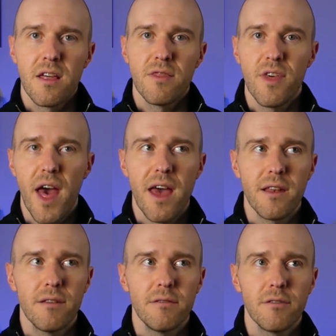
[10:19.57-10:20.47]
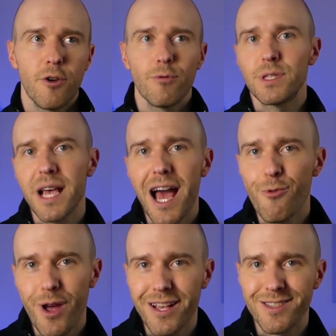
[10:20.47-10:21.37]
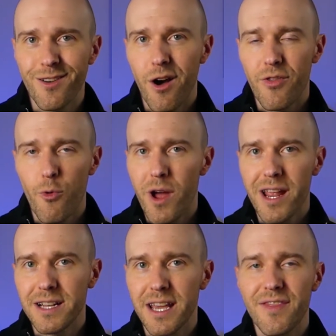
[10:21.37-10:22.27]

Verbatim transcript: that go sideways on the wedding day.